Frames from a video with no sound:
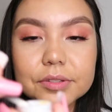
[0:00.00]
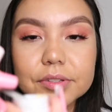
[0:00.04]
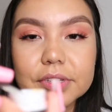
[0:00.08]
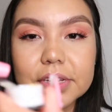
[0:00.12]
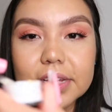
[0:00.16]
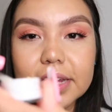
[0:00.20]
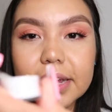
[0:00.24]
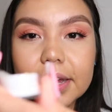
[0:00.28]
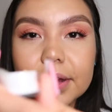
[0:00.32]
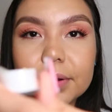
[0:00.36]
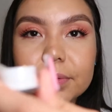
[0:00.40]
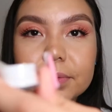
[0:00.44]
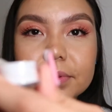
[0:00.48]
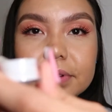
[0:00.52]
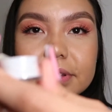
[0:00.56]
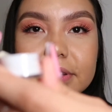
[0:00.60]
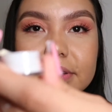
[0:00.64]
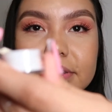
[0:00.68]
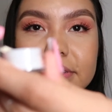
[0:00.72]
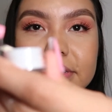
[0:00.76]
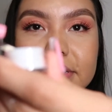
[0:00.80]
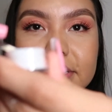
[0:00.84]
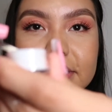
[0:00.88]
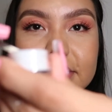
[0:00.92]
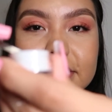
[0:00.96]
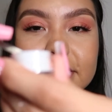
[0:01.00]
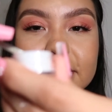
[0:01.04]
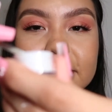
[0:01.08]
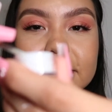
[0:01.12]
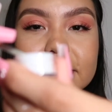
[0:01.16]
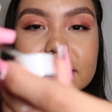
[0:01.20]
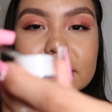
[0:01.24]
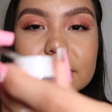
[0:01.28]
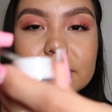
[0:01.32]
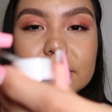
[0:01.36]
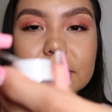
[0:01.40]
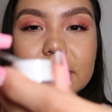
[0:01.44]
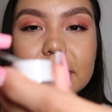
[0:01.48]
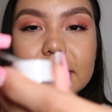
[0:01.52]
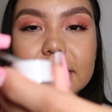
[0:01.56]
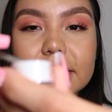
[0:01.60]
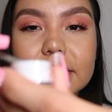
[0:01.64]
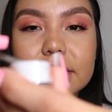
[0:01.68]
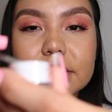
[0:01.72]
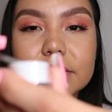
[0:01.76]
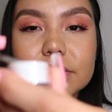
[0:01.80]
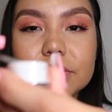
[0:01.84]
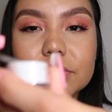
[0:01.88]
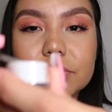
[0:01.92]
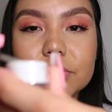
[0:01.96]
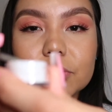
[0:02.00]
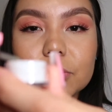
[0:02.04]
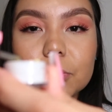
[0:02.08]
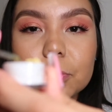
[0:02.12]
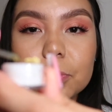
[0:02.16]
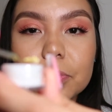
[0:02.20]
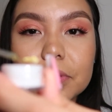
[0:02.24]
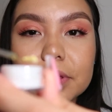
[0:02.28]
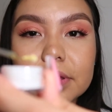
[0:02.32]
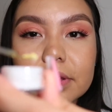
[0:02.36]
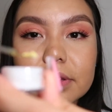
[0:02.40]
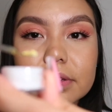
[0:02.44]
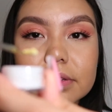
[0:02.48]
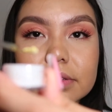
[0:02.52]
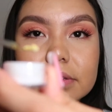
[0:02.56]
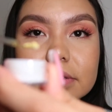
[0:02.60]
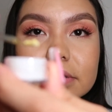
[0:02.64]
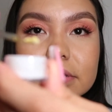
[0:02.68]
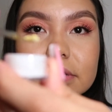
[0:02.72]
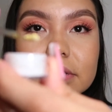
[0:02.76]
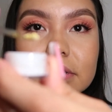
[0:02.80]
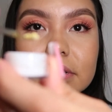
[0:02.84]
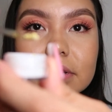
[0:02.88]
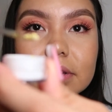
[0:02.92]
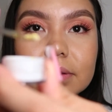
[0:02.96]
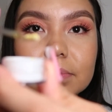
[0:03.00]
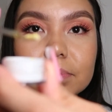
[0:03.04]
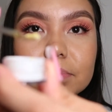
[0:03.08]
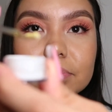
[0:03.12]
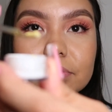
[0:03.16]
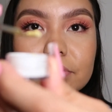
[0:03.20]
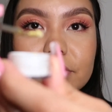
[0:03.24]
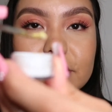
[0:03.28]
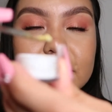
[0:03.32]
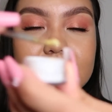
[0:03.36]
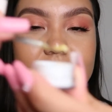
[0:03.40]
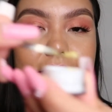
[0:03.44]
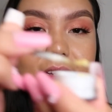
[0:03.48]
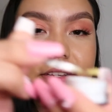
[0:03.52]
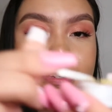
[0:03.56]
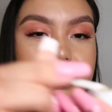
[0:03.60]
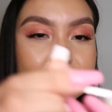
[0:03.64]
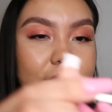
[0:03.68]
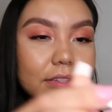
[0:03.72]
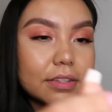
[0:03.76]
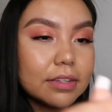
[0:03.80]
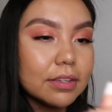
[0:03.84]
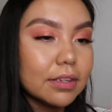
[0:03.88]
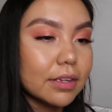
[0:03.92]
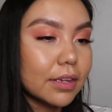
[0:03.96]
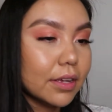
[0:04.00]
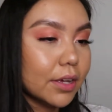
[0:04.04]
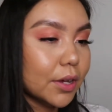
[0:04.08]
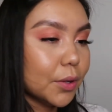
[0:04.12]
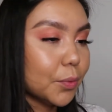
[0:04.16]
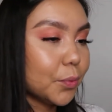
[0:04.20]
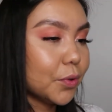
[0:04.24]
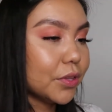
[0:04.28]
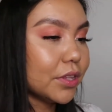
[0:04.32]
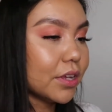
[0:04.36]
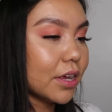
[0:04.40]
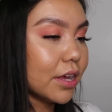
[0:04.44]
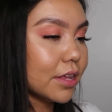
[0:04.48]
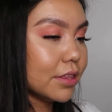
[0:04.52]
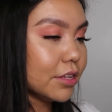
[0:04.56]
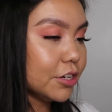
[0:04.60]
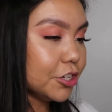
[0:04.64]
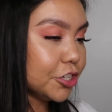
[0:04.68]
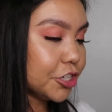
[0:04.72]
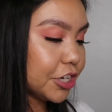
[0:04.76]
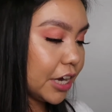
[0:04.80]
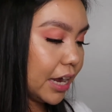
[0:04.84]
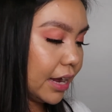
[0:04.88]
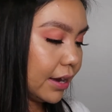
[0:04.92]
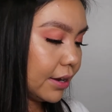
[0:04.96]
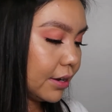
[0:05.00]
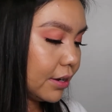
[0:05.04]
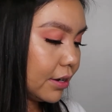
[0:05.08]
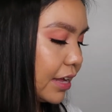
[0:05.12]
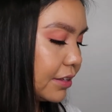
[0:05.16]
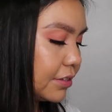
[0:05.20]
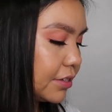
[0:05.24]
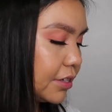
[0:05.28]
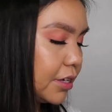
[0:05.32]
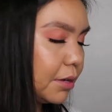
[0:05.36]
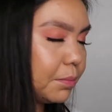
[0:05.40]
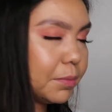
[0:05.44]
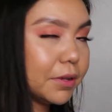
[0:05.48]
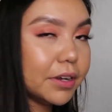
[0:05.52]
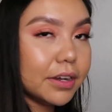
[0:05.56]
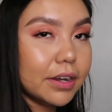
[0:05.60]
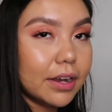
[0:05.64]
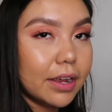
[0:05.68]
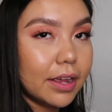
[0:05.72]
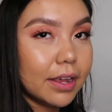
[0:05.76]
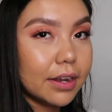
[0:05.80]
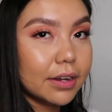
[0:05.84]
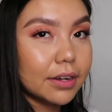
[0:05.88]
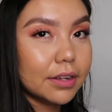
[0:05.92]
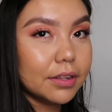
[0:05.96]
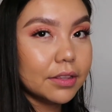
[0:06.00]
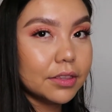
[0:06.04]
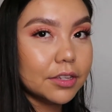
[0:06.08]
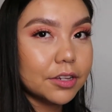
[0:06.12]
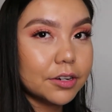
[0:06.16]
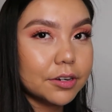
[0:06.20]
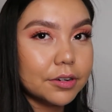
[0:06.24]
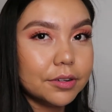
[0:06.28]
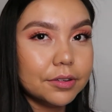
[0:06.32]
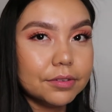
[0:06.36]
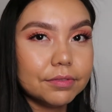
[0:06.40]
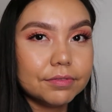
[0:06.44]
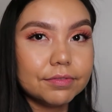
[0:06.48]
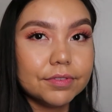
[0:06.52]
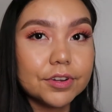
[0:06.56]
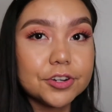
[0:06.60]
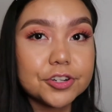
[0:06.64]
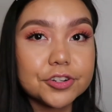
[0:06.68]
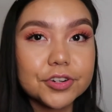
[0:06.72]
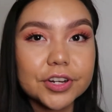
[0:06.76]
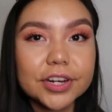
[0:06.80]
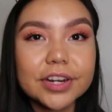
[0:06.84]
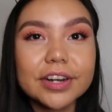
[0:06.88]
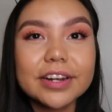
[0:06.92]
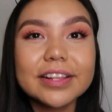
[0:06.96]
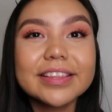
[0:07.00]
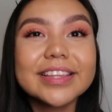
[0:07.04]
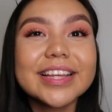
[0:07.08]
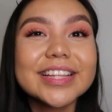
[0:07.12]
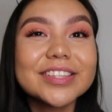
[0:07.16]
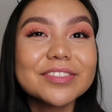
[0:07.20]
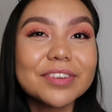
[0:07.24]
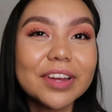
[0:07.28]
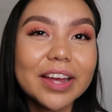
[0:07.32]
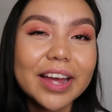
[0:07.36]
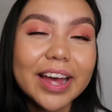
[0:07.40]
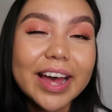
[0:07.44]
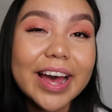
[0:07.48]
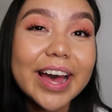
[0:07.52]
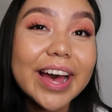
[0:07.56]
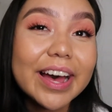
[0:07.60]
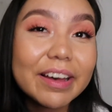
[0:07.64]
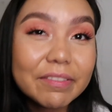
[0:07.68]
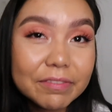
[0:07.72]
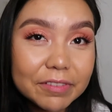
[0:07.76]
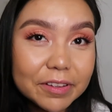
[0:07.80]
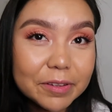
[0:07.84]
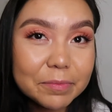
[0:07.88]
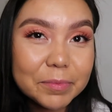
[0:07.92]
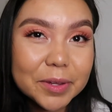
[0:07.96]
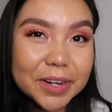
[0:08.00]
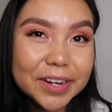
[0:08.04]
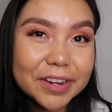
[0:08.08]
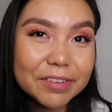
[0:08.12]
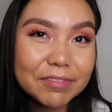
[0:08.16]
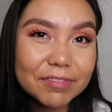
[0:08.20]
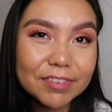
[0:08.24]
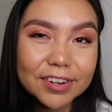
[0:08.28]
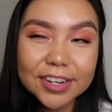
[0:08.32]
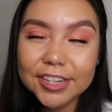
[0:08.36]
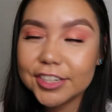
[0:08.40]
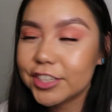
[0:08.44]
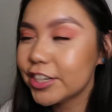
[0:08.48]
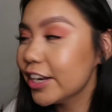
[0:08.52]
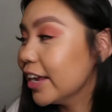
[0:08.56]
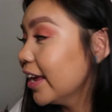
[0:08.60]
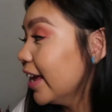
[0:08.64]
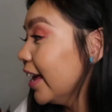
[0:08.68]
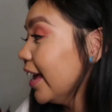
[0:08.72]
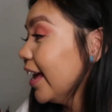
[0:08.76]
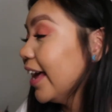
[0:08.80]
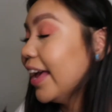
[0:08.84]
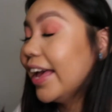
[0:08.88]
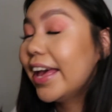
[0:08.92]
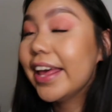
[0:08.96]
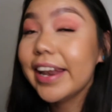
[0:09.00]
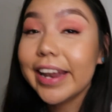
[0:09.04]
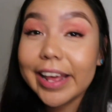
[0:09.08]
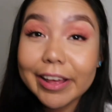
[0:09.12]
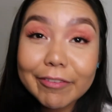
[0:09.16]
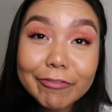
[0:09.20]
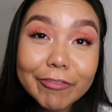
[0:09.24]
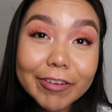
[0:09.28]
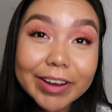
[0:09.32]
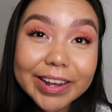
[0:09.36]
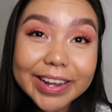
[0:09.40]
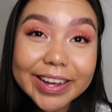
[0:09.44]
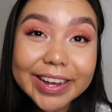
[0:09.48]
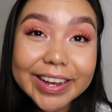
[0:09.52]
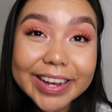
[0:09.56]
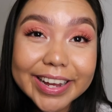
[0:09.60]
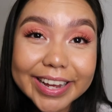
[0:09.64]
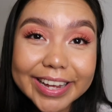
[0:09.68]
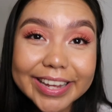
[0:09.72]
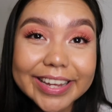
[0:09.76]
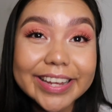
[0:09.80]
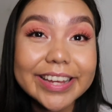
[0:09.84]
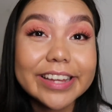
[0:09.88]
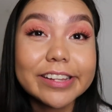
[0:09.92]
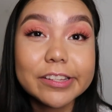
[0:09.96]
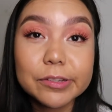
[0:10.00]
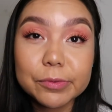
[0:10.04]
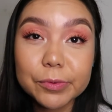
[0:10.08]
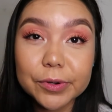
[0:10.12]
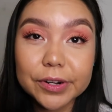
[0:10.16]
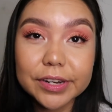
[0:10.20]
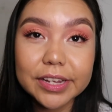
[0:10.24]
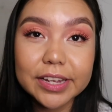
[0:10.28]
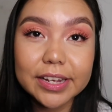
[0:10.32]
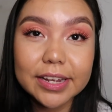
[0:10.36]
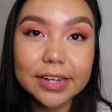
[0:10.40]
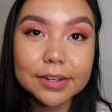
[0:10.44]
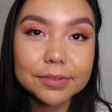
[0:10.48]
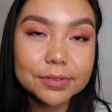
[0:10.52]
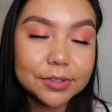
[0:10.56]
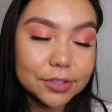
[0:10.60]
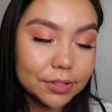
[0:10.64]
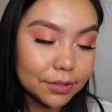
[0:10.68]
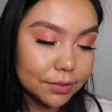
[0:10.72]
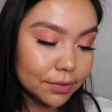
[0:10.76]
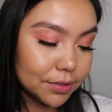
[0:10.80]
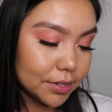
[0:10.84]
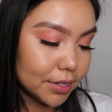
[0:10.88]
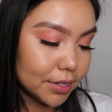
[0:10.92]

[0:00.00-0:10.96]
you see how easy it is to like scoop this? Pretty easy. With other shatter, I have to keep it in a little refrigerator. That's why I have a mini fridge. And FYI, it's working out so